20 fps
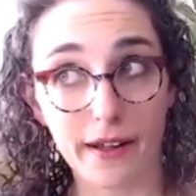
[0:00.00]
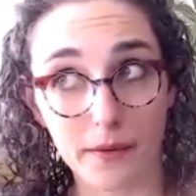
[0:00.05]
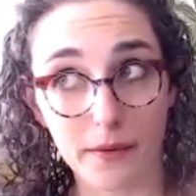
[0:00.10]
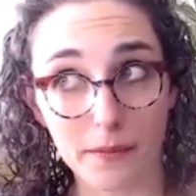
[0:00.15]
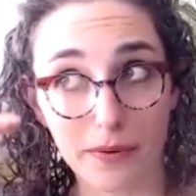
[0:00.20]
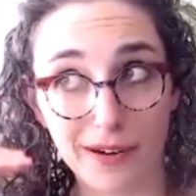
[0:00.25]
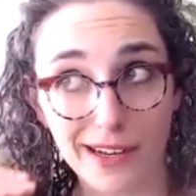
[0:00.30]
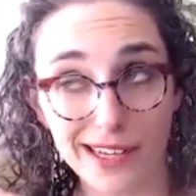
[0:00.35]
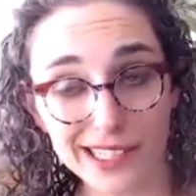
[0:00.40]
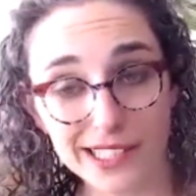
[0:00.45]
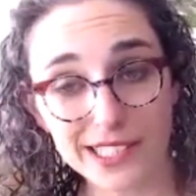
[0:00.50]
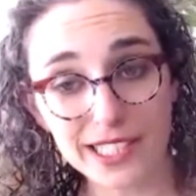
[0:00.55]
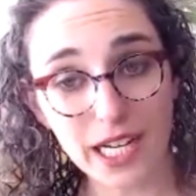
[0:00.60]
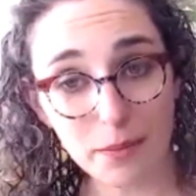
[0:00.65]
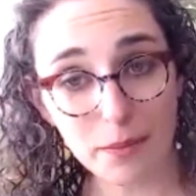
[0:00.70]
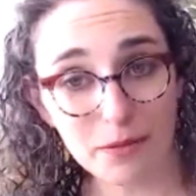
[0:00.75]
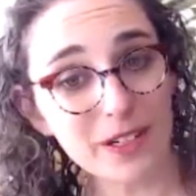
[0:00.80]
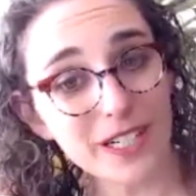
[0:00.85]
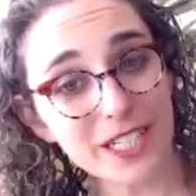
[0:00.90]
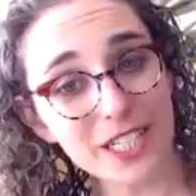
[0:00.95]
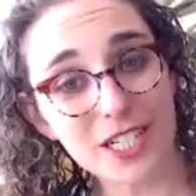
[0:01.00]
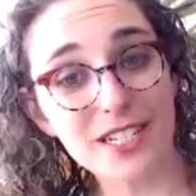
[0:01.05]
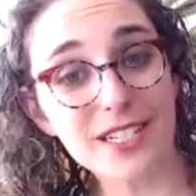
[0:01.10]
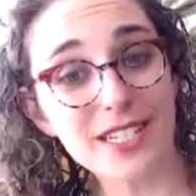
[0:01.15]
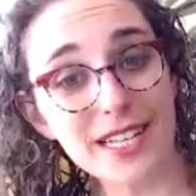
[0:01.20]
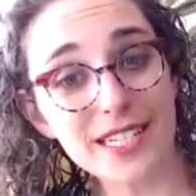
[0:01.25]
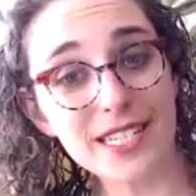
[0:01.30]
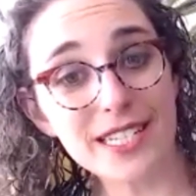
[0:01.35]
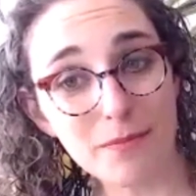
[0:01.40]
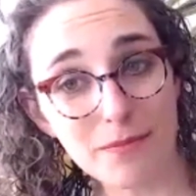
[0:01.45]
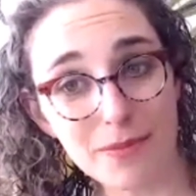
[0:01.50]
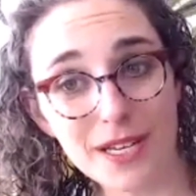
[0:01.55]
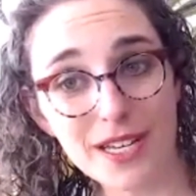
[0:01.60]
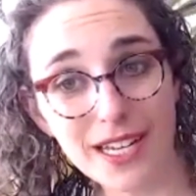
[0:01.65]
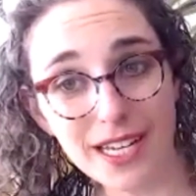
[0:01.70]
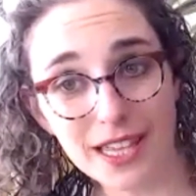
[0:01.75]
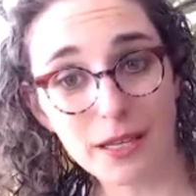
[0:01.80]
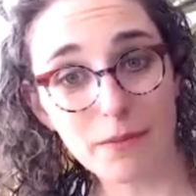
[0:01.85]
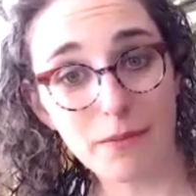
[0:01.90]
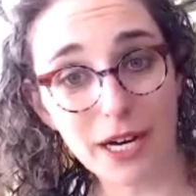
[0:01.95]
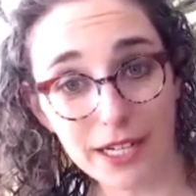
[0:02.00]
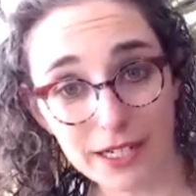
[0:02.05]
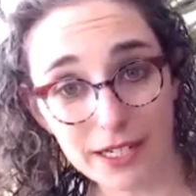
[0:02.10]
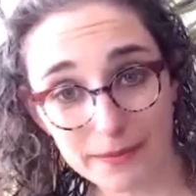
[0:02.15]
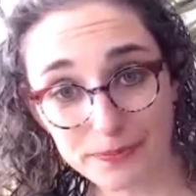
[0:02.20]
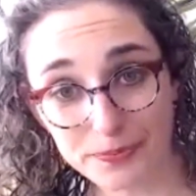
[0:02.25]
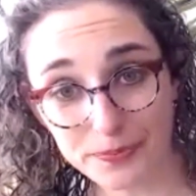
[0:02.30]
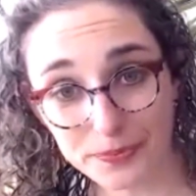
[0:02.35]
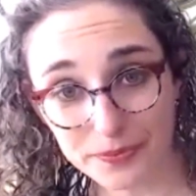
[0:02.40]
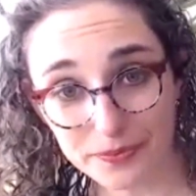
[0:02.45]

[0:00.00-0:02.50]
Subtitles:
product operations ends up being at the bottom.